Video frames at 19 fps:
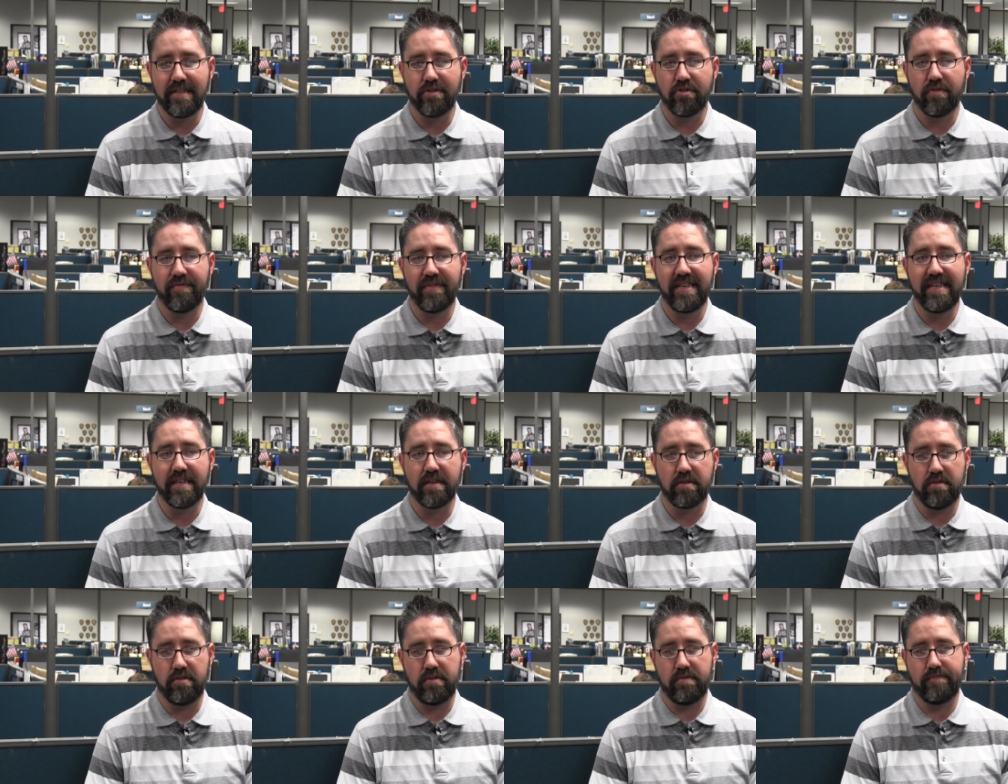in their
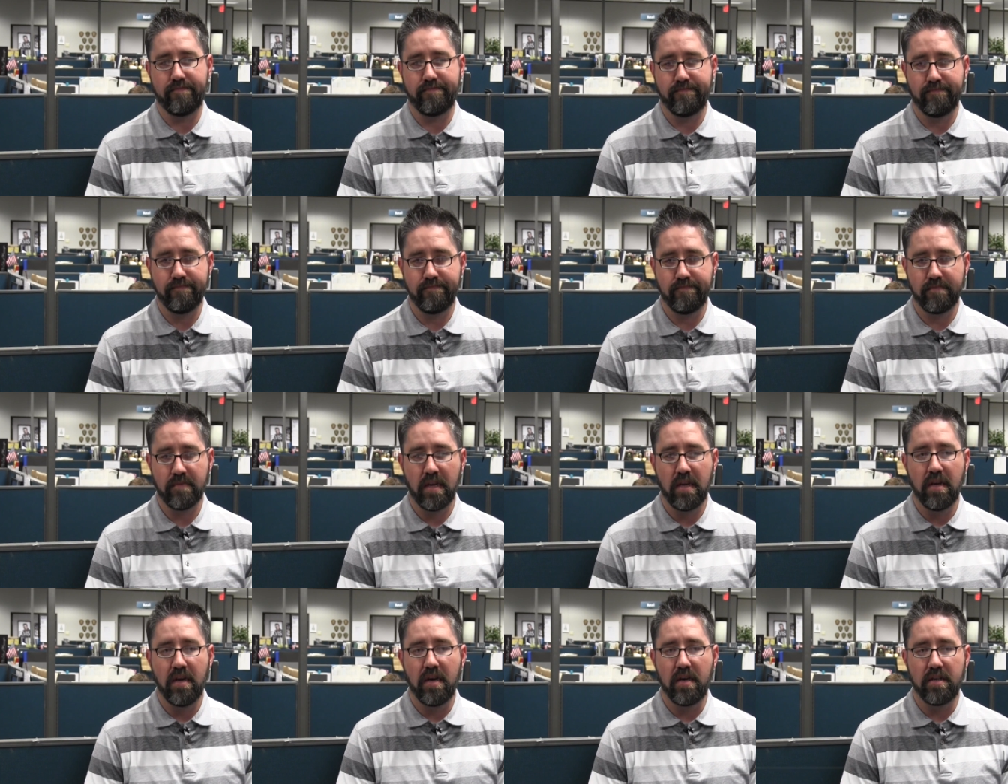vehicles.
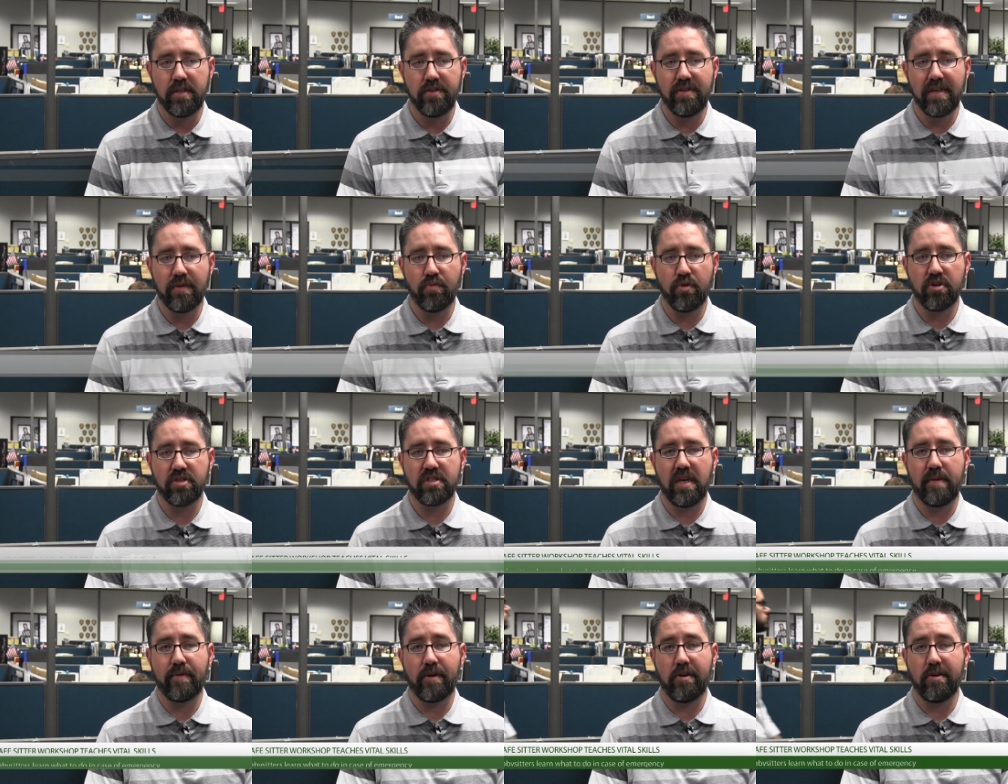A two-day
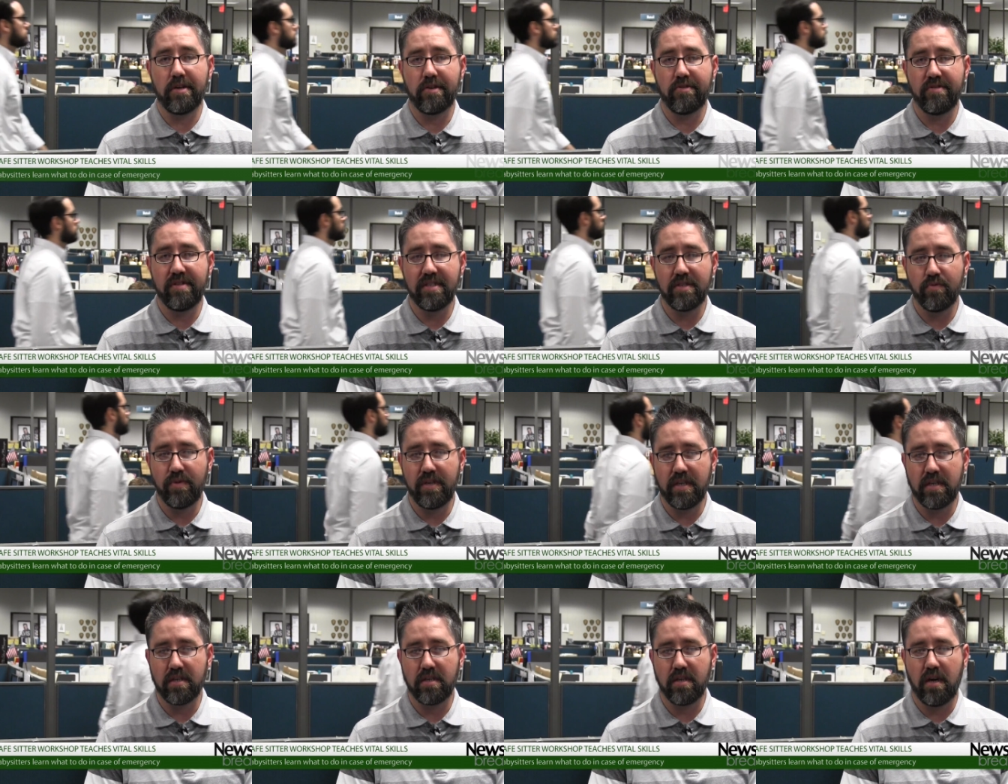workshop earlier this
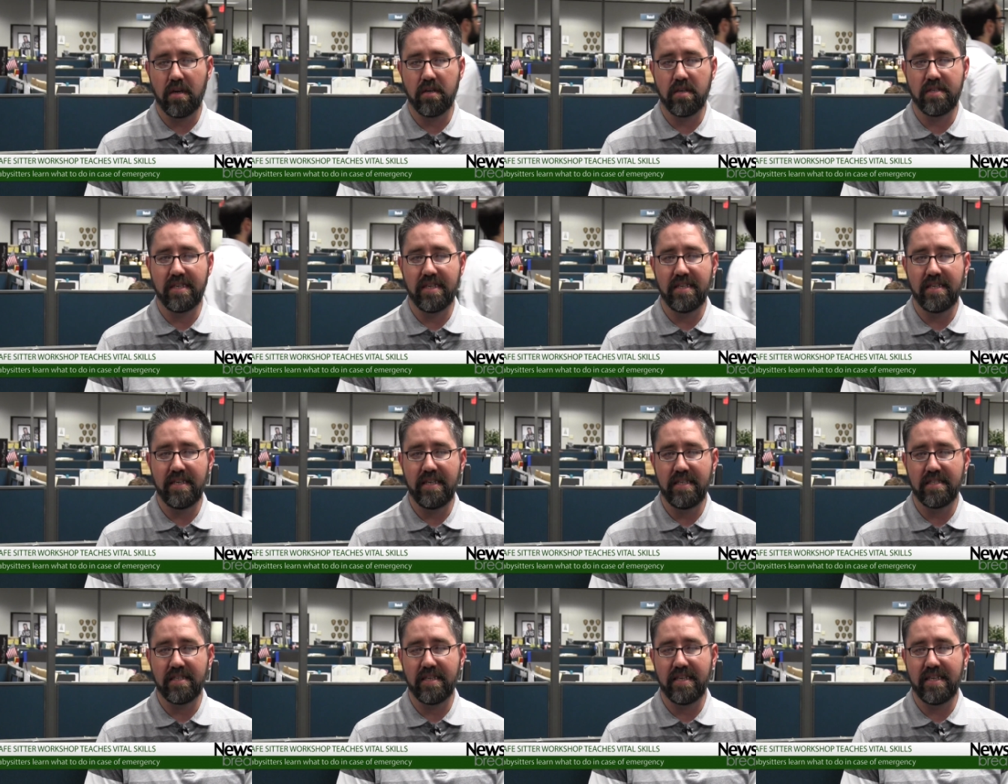week taught
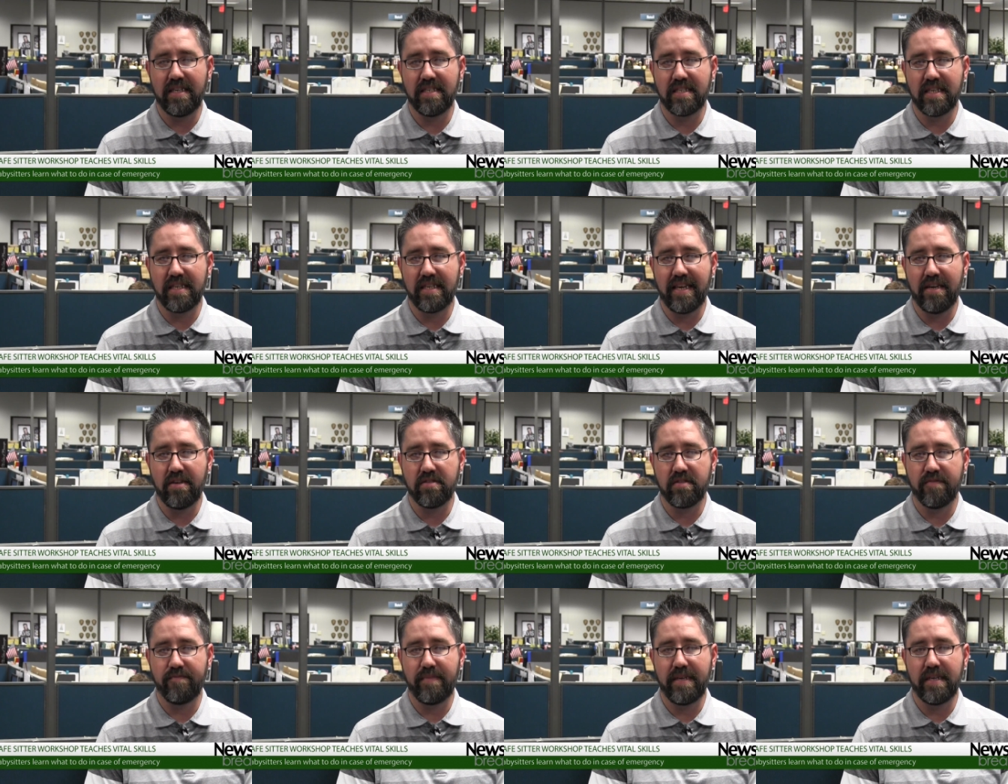attendees the ins and
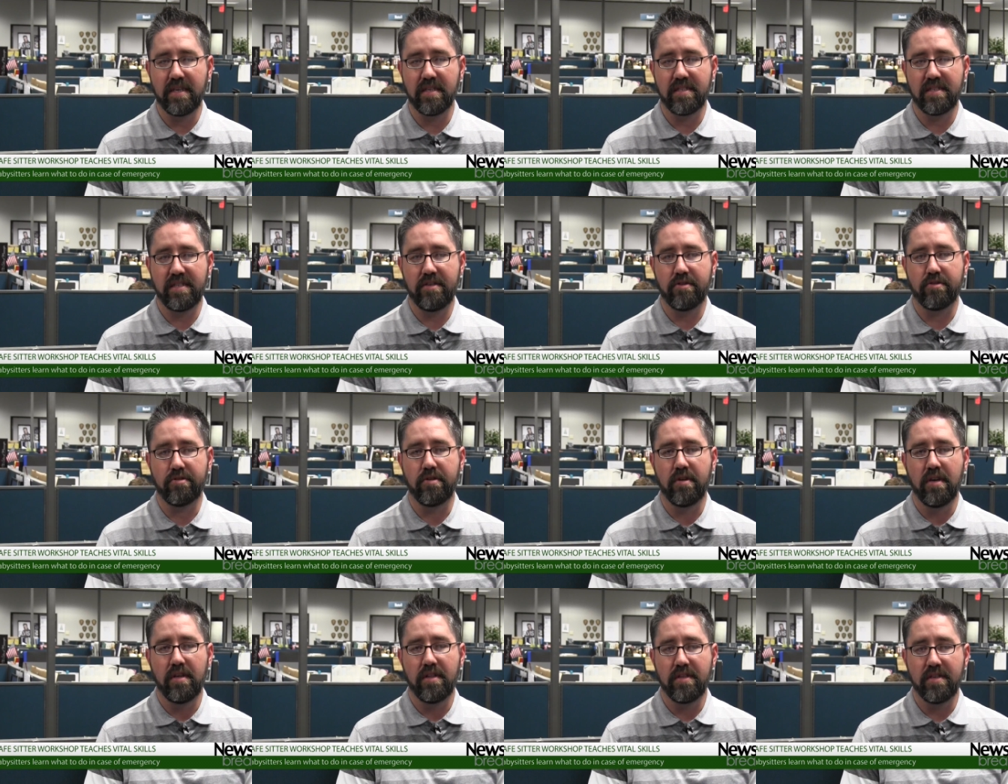outs of being a sitter.
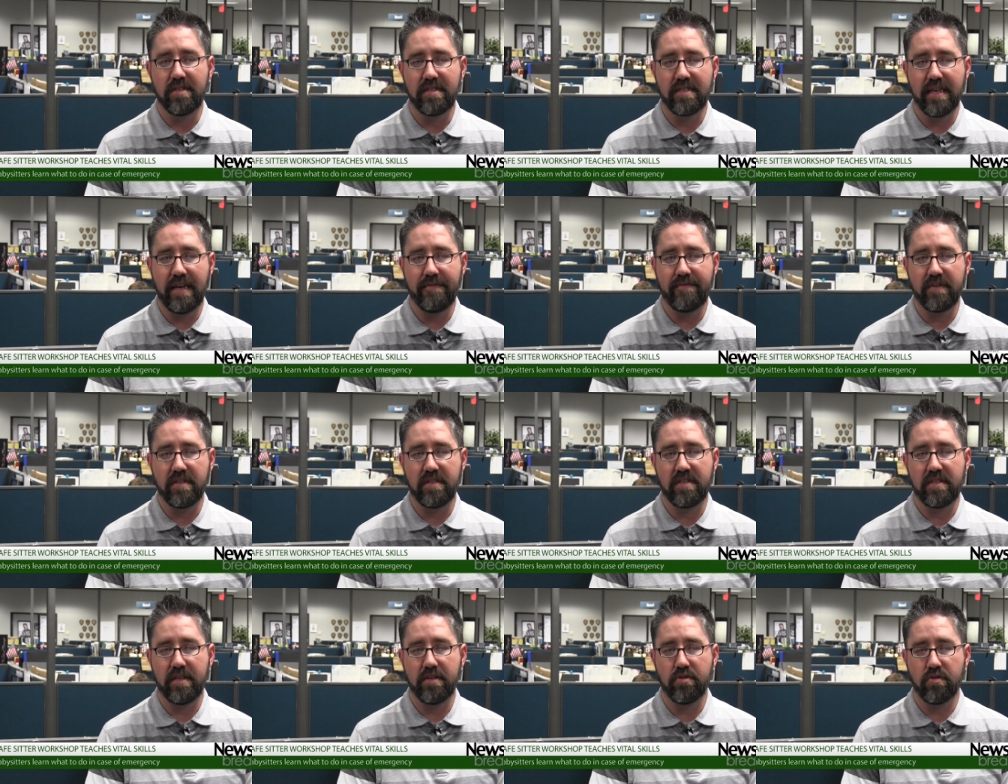The Safe
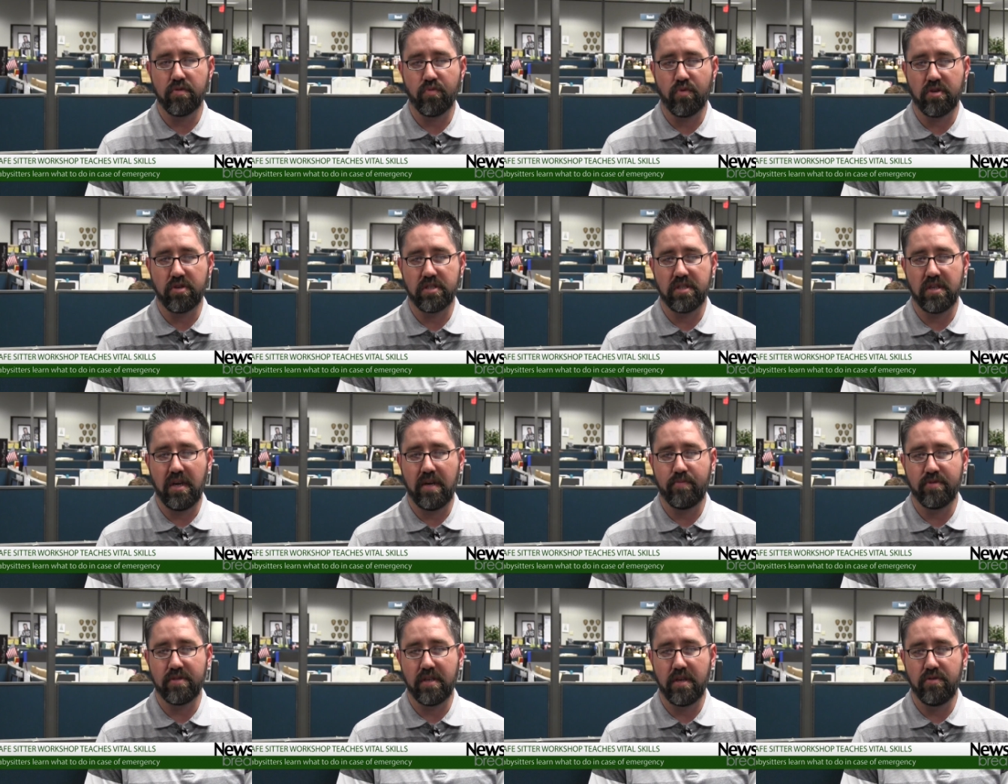Sitter
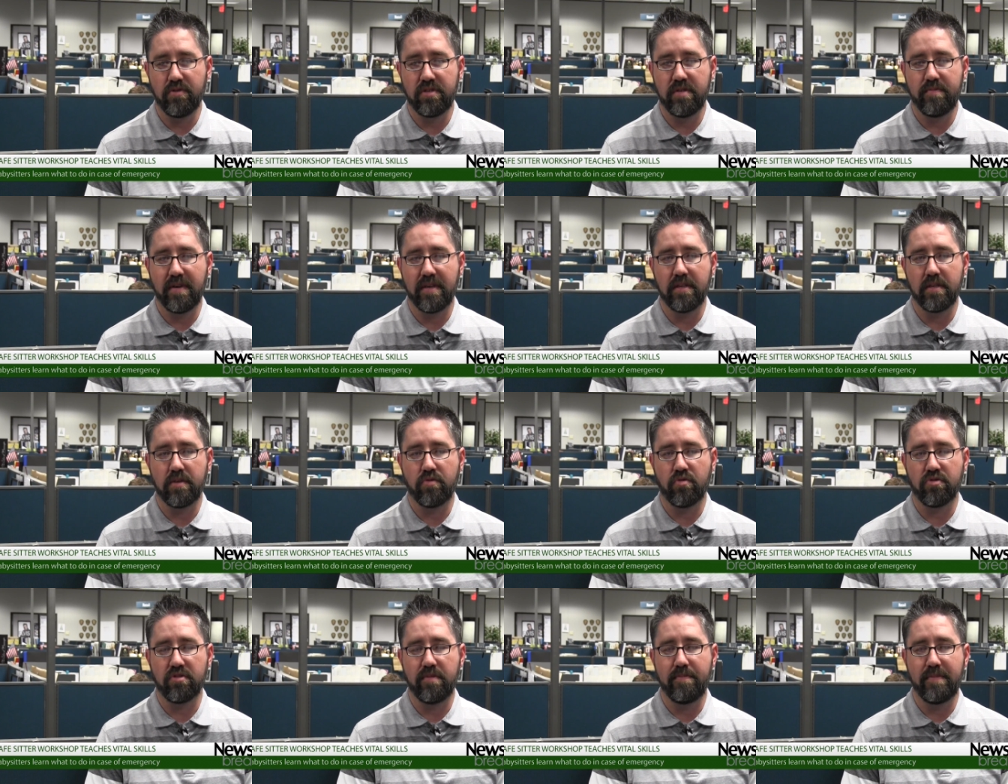Workshop was hosted by the
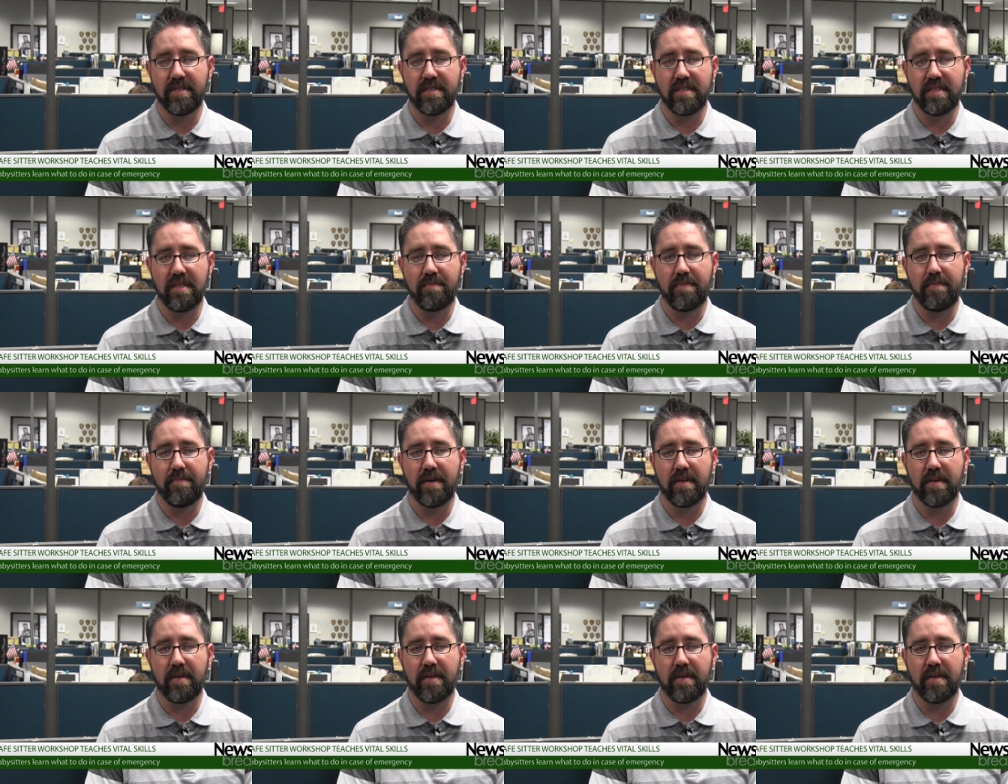North Mississippi